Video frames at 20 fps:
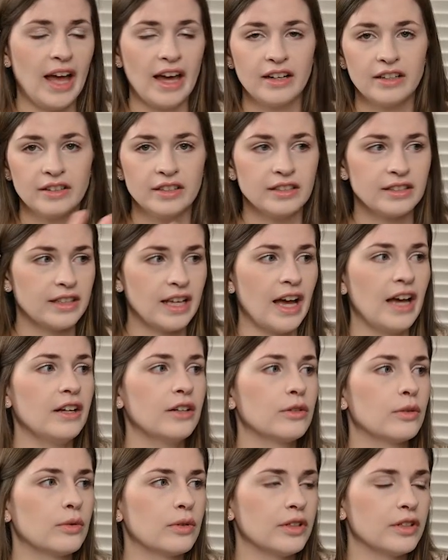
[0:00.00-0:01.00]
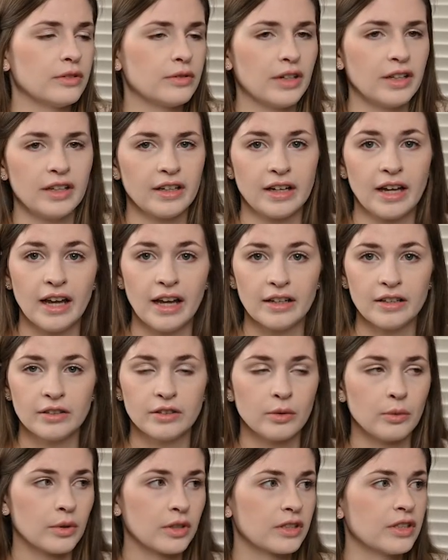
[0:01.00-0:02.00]
added these categories, right, like I added
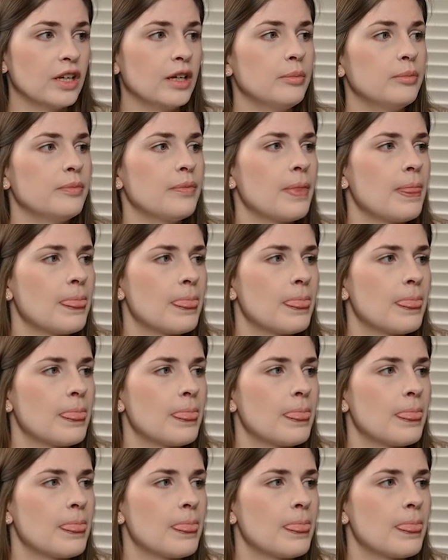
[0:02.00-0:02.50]
the work type,